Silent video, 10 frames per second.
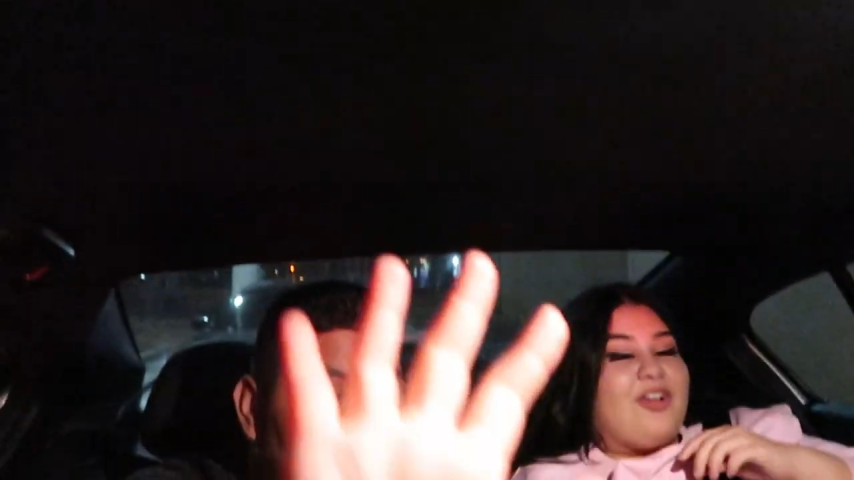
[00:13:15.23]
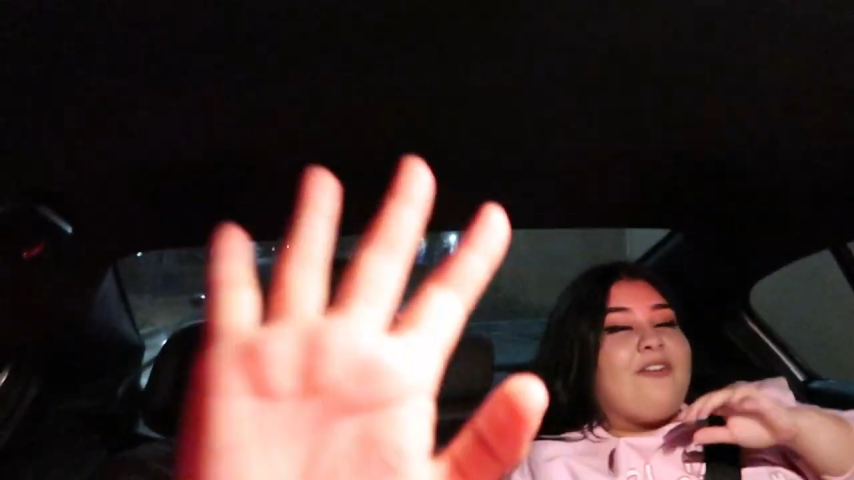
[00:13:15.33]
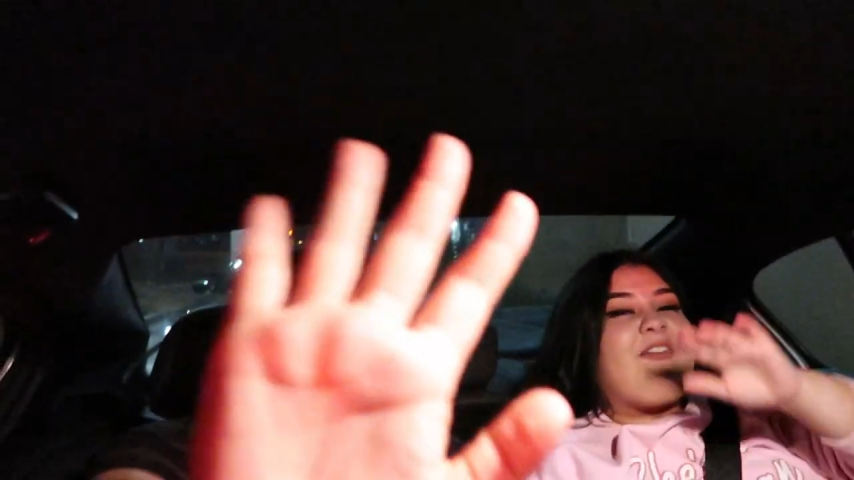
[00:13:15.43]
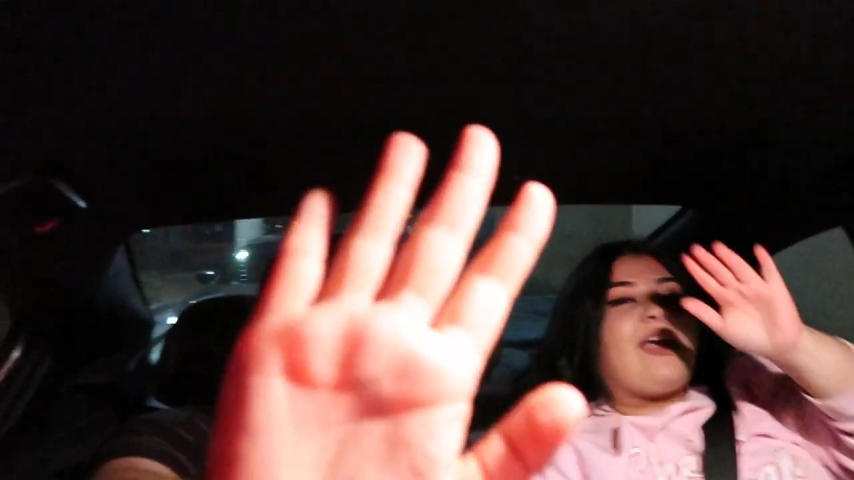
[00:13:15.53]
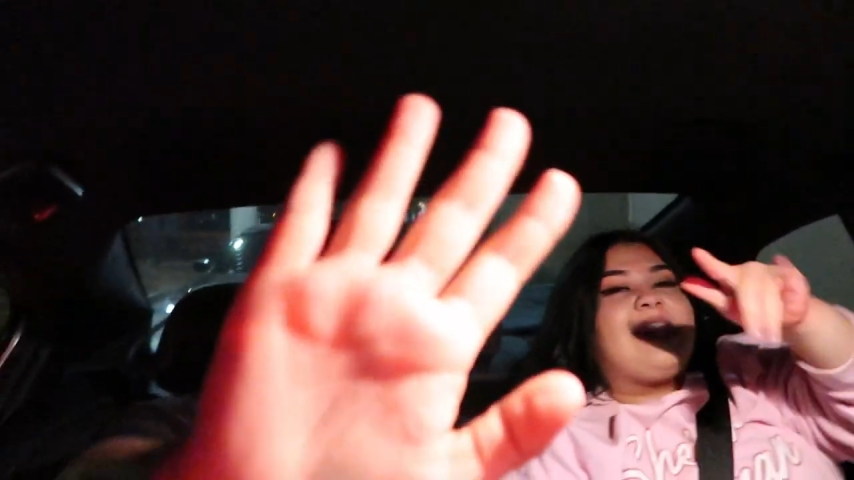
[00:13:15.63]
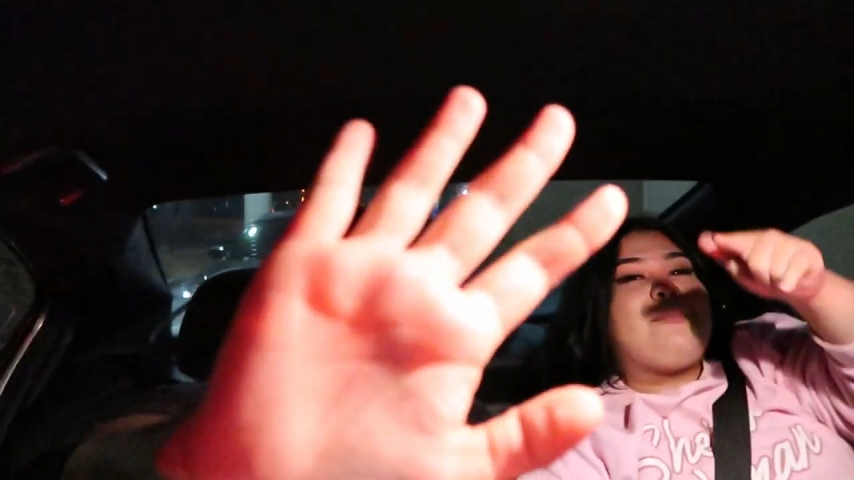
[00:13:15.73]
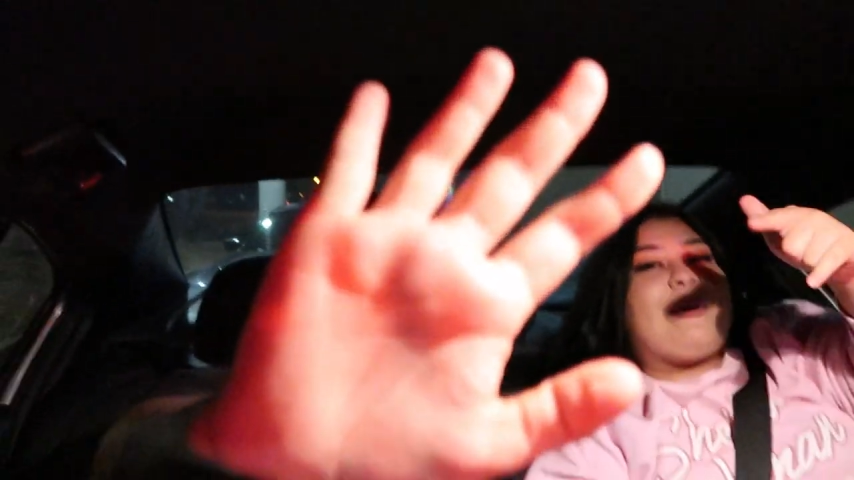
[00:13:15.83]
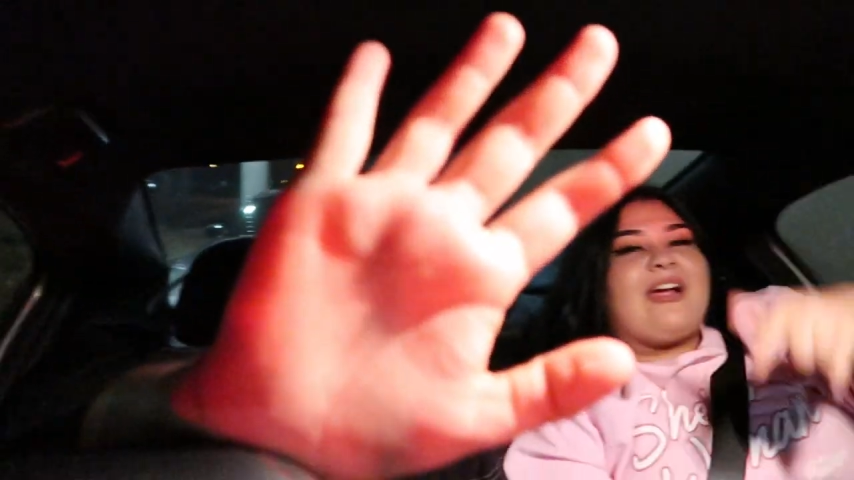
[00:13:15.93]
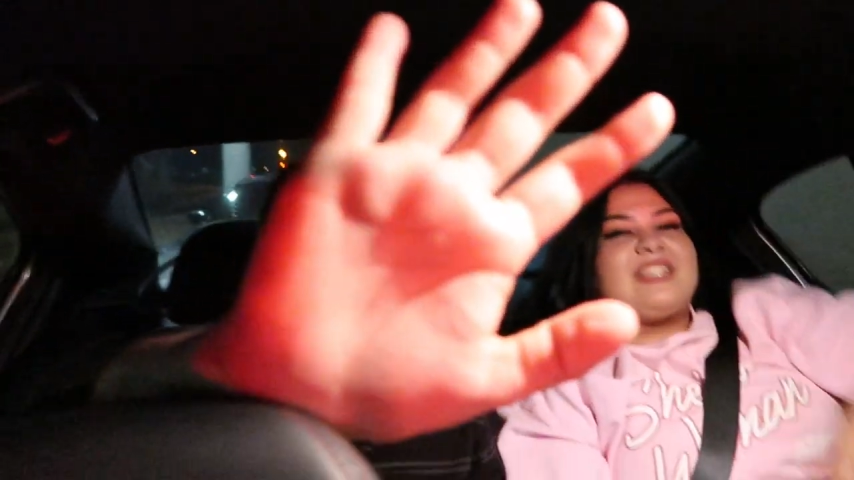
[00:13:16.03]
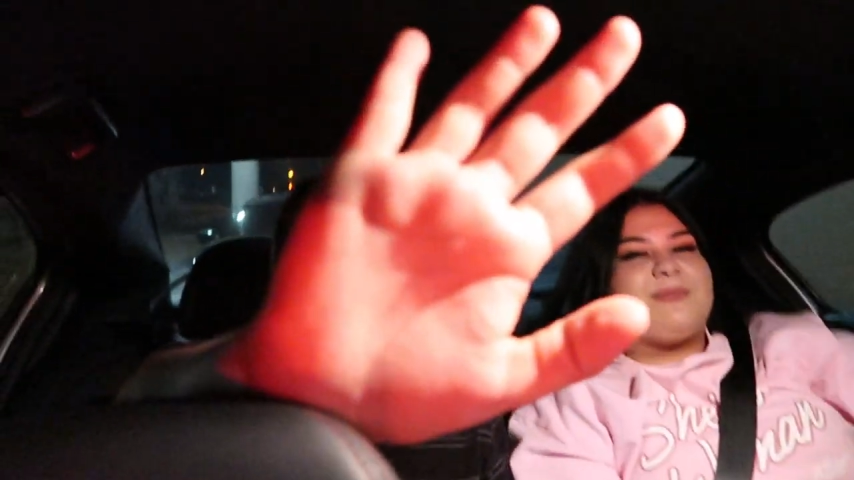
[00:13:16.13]
You're a fucking
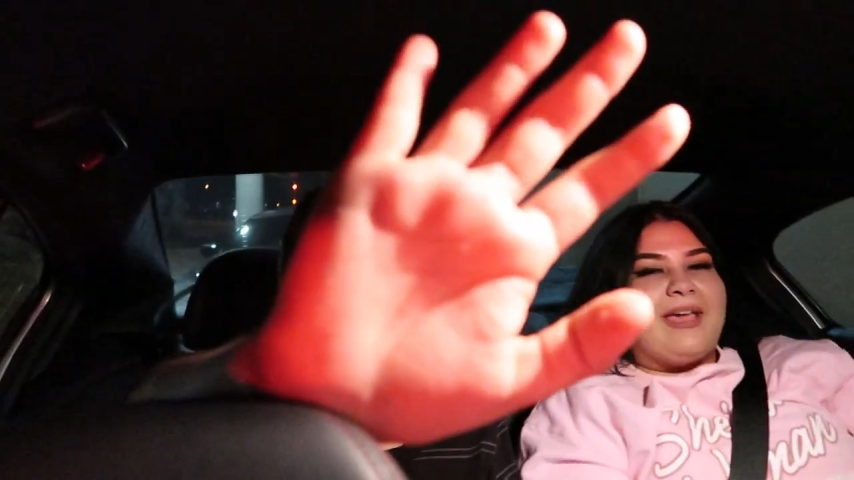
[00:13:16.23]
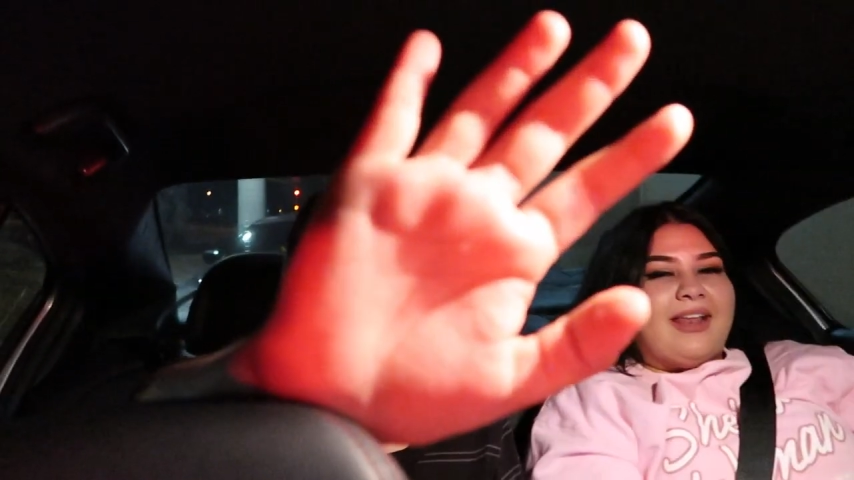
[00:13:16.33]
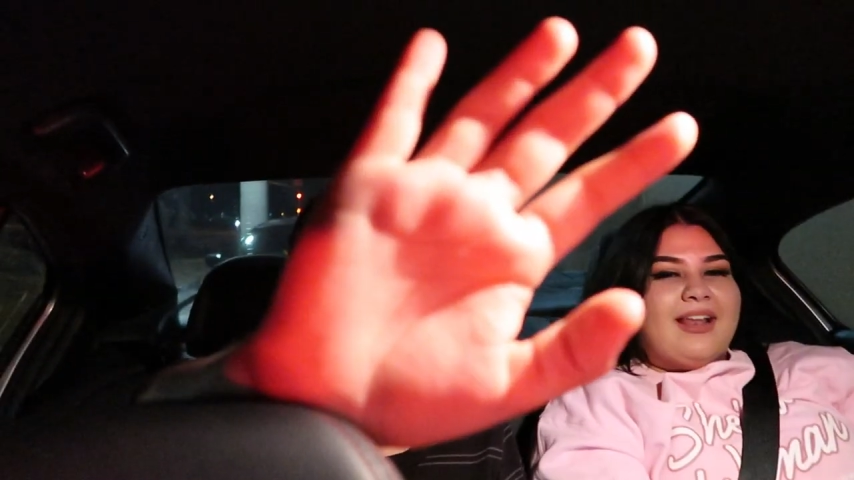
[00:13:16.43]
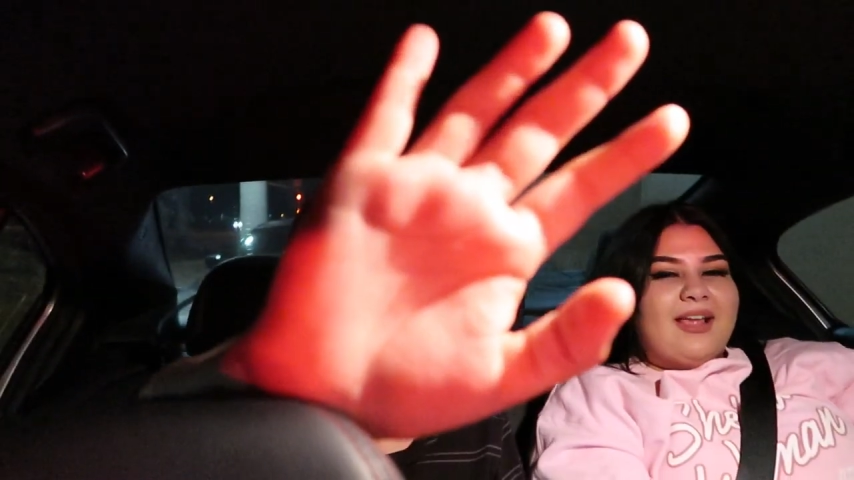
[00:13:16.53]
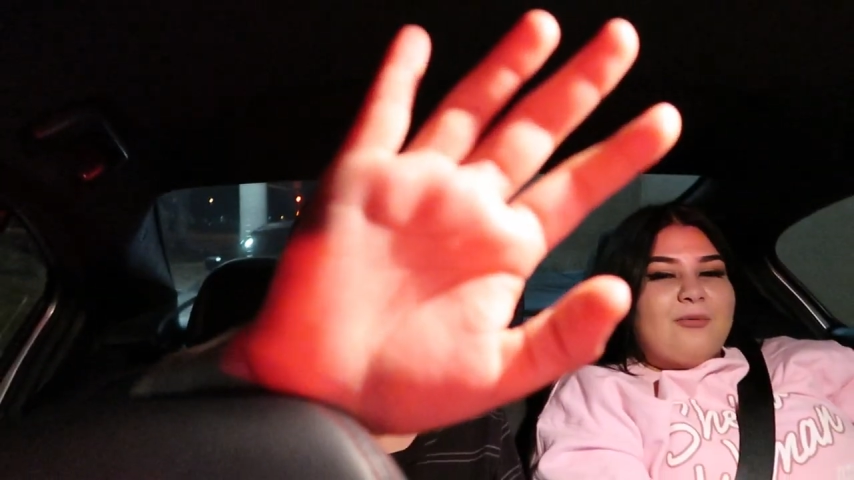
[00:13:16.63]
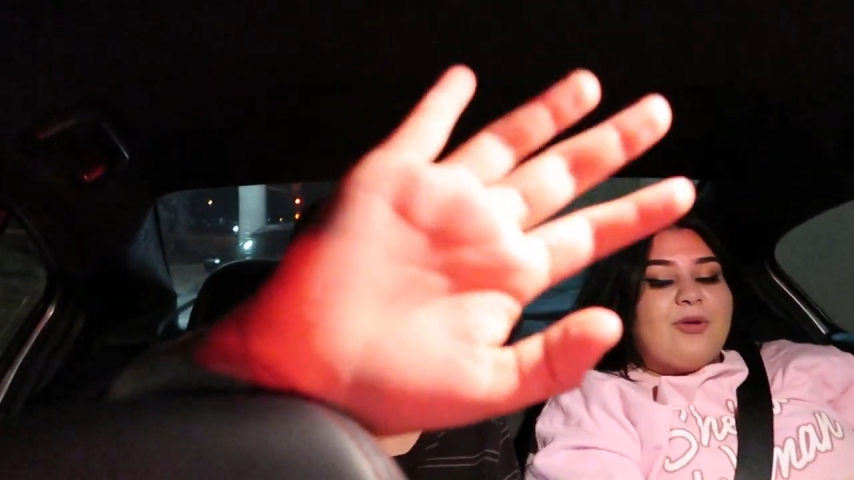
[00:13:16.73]
embarrassment.